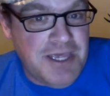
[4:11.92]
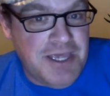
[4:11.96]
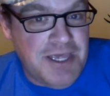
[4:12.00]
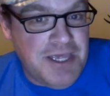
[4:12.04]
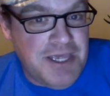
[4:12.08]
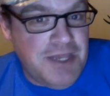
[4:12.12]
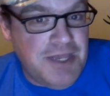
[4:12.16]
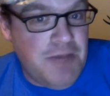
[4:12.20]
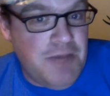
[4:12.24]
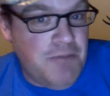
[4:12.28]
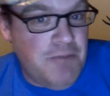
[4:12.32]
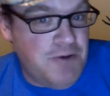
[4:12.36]

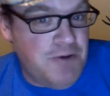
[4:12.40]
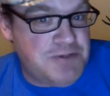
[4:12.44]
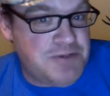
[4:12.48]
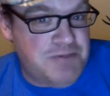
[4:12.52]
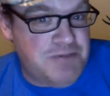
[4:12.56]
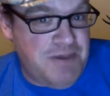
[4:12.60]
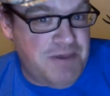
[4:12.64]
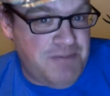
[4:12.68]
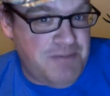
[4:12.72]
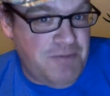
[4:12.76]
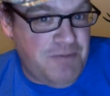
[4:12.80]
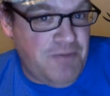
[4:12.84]
you know, most
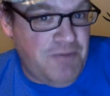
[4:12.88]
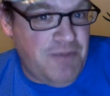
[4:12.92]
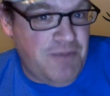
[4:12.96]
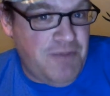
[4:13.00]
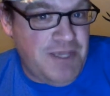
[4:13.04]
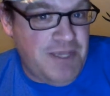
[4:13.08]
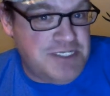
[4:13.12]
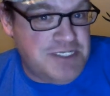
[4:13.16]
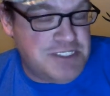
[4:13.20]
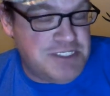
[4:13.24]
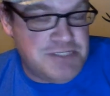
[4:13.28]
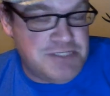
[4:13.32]
people,
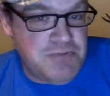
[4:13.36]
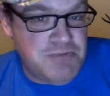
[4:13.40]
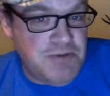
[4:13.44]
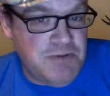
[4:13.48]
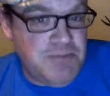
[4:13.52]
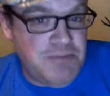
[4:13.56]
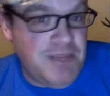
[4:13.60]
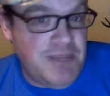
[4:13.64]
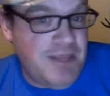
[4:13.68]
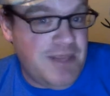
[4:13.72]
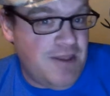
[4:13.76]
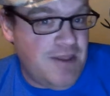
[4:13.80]
they just would
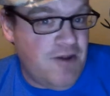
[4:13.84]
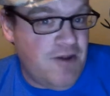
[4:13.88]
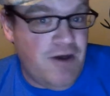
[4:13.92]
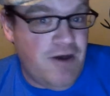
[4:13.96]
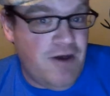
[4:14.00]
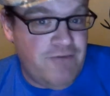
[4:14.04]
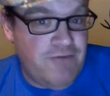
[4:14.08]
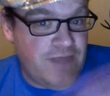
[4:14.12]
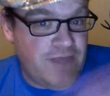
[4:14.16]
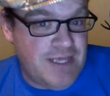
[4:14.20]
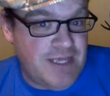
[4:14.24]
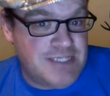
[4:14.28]
have played that
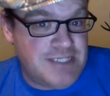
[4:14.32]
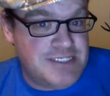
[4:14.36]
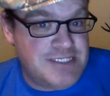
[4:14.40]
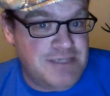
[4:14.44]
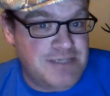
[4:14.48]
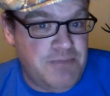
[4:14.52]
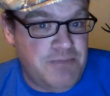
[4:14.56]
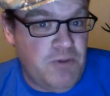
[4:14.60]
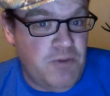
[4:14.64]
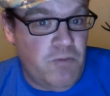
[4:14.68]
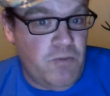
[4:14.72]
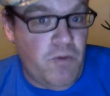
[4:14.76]
off like a
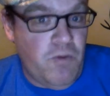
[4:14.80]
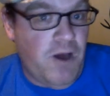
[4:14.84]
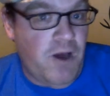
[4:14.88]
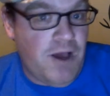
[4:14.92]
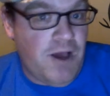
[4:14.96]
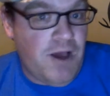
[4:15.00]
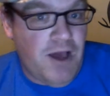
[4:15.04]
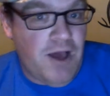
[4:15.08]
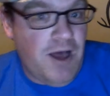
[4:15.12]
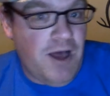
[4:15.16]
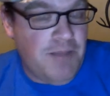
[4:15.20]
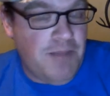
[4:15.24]
simple
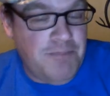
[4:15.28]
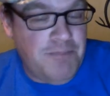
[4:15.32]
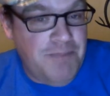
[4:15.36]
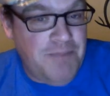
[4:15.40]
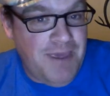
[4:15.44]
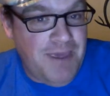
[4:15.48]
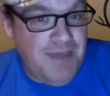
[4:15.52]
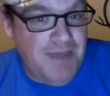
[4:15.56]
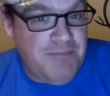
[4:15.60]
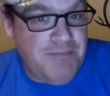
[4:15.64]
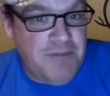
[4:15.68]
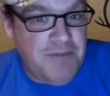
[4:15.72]
walk-on
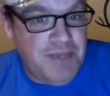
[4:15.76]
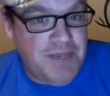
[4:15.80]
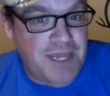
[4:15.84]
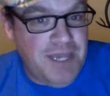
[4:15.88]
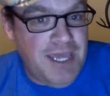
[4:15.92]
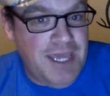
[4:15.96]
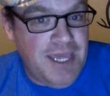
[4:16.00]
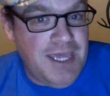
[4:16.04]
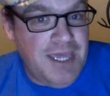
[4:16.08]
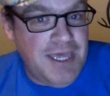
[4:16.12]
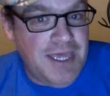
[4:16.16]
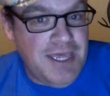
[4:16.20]
bit. But
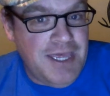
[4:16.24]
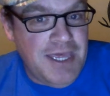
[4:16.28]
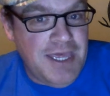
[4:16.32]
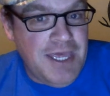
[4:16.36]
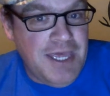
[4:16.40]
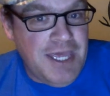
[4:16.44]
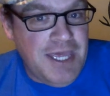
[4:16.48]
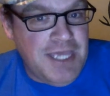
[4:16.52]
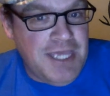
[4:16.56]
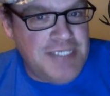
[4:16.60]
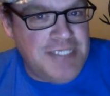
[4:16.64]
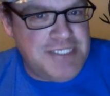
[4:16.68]
he
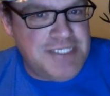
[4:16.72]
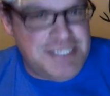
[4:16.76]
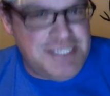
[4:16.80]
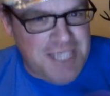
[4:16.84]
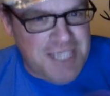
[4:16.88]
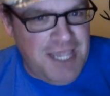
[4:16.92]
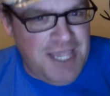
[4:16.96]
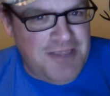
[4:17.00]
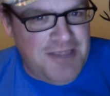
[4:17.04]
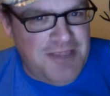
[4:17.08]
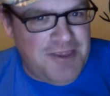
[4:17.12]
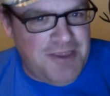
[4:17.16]

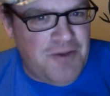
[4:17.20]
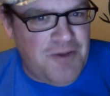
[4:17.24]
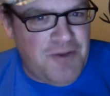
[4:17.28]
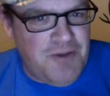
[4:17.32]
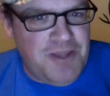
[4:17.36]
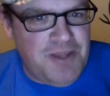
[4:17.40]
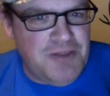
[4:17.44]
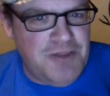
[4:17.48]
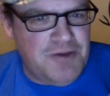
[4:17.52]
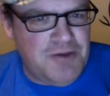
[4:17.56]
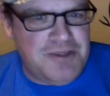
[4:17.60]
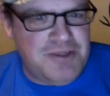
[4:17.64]
stayed there.
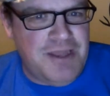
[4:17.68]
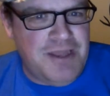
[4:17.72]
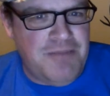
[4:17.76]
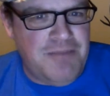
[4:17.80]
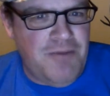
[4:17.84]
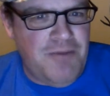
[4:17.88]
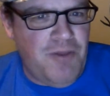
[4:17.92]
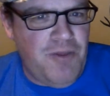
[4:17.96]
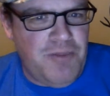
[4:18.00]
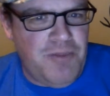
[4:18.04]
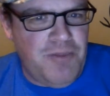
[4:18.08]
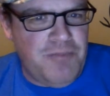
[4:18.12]
He looked
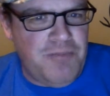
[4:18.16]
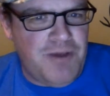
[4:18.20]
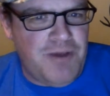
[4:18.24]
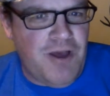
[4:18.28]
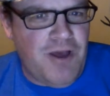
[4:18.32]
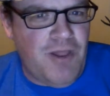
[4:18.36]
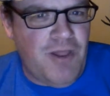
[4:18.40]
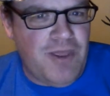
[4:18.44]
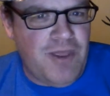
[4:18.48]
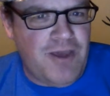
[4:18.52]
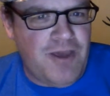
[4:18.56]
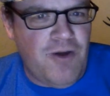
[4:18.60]
at
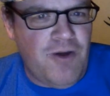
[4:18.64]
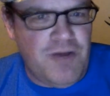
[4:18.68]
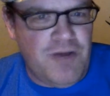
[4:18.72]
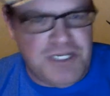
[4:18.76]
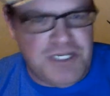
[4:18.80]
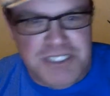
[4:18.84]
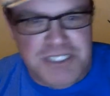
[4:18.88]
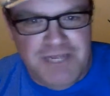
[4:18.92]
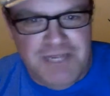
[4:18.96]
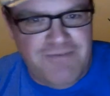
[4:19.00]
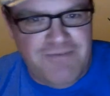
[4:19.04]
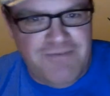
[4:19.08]
Macaulay
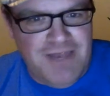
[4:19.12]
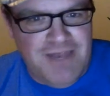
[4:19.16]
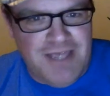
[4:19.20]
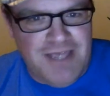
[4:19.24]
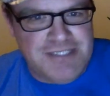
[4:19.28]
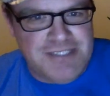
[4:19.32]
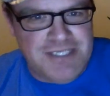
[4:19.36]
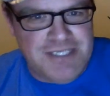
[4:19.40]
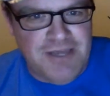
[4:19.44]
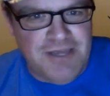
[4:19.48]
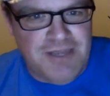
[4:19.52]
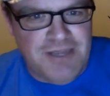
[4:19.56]
Culkin even
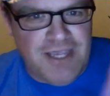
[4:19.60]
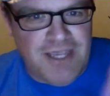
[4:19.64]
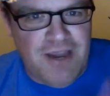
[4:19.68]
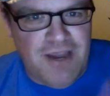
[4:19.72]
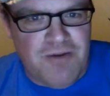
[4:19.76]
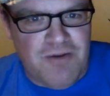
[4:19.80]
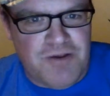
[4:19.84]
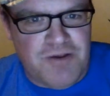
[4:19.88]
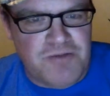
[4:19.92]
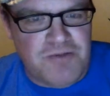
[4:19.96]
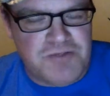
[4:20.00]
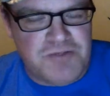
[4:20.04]
as, you know, the
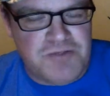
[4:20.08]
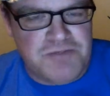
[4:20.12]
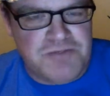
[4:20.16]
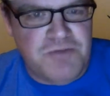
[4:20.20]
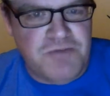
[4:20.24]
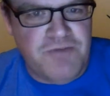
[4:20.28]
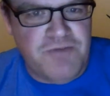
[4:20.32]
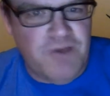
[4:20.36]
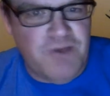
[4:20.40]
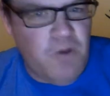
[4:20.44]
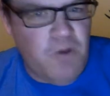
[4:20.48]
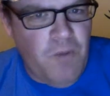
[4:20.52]
character was
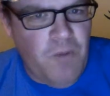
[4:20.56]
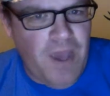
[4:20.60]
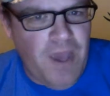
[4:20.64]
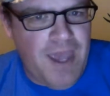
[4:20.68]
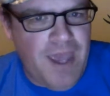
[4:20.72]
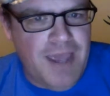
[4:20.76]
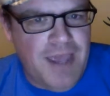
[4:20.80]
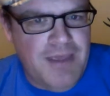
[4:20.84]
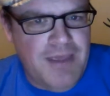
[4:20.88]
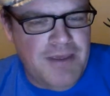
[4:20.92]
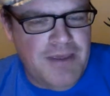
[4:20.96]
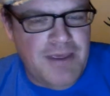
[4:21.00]
moving
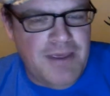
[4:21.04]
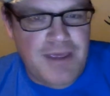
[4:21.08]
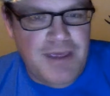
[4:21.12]
away.